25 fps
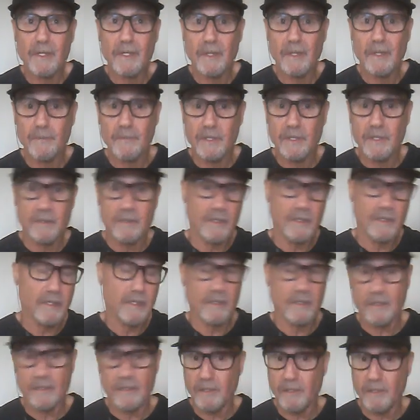to the
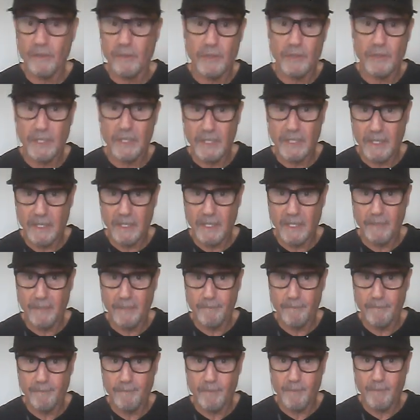conclusion and
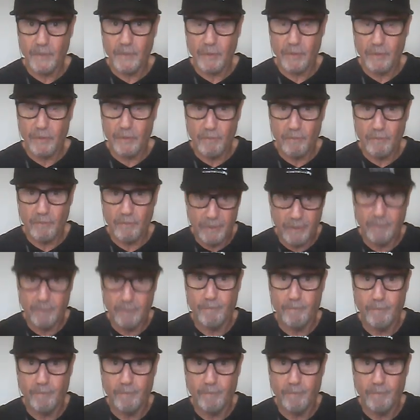come to,